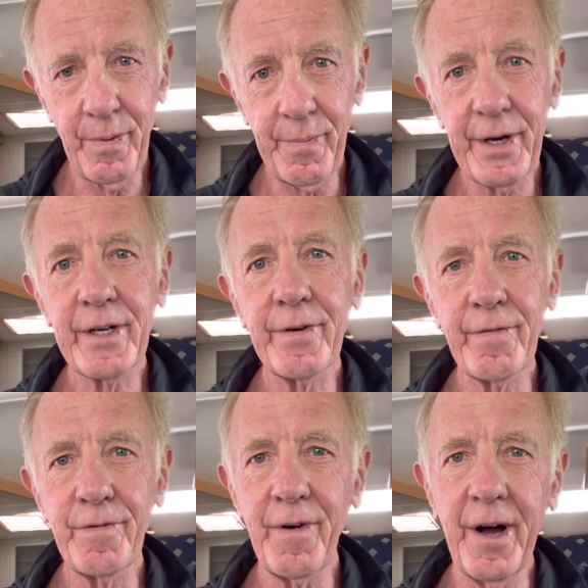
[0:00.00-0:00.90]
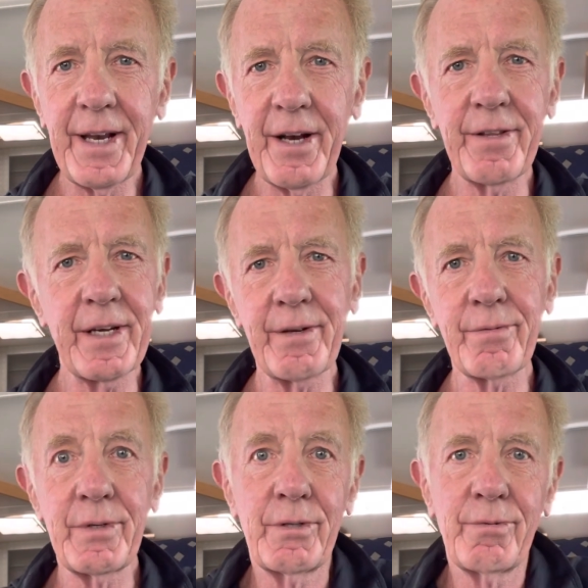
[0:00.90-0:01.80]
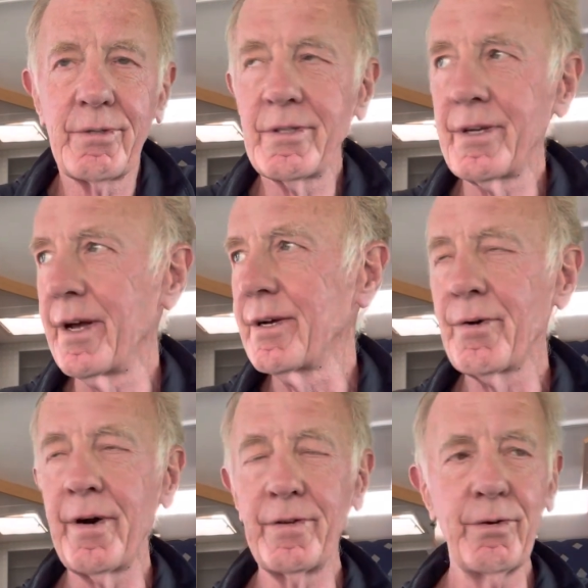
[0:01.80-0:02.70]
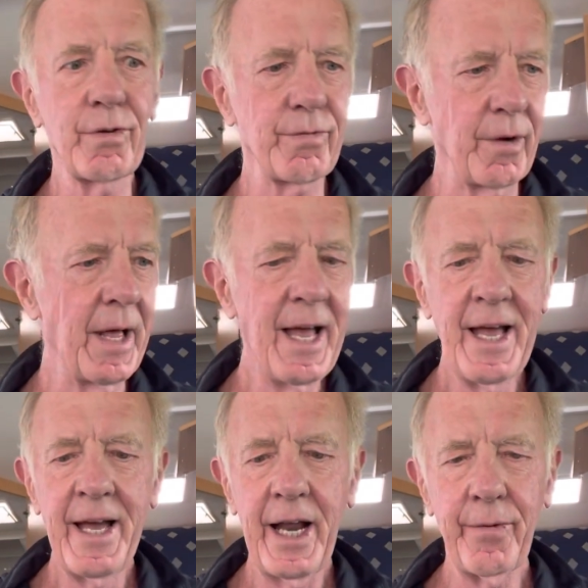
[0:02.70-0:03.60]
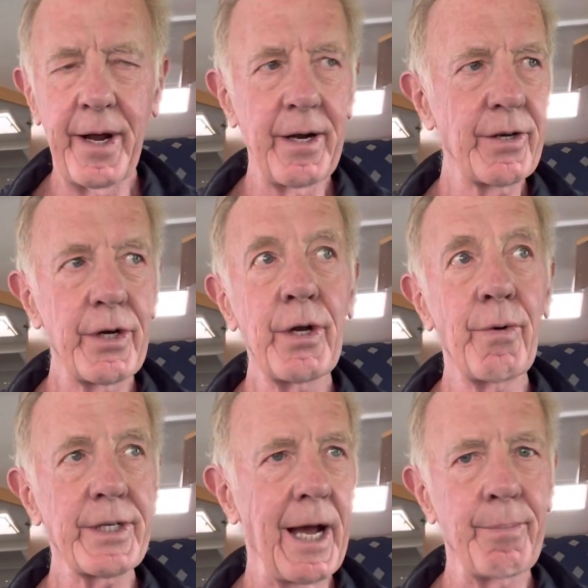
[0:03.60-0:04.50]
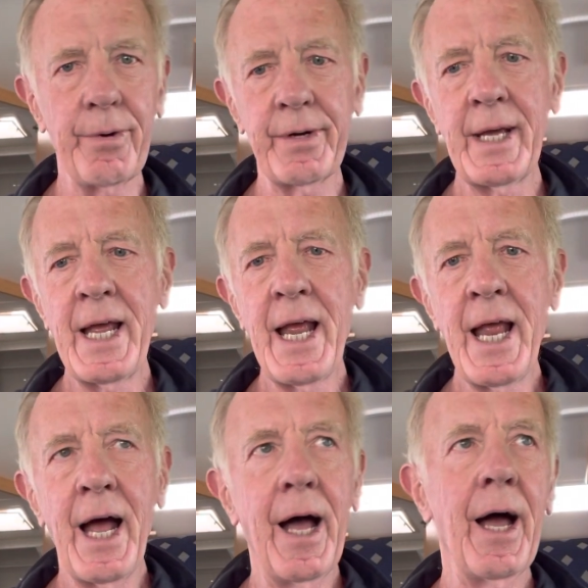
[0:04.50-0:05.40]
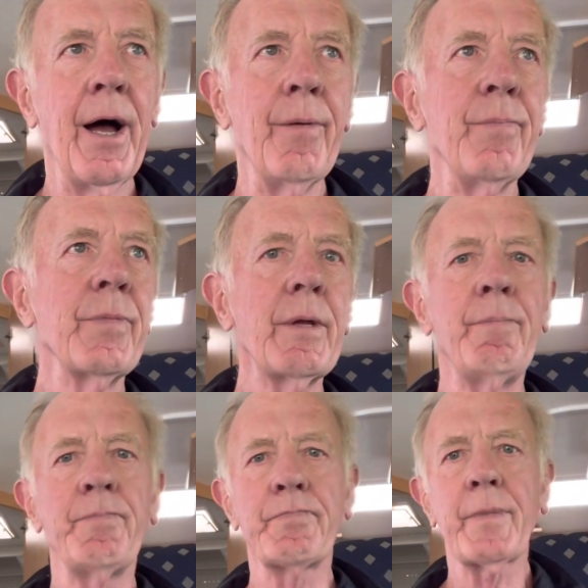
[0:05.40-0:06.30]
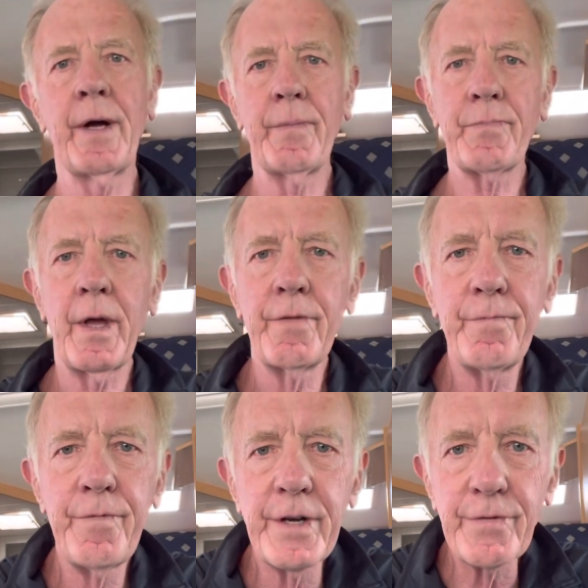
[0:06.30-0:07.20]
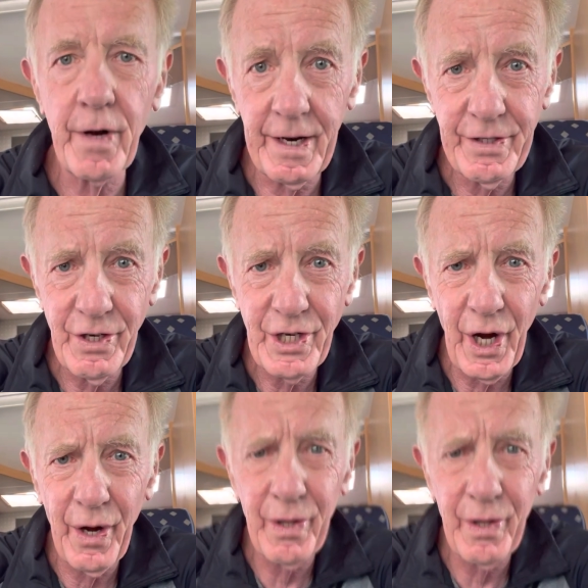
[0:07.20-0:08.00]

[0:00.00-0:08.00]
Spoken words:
but I couldn't find anything which was quite useful. Anyway, I'll show you what's happened. First of all, I'll just show you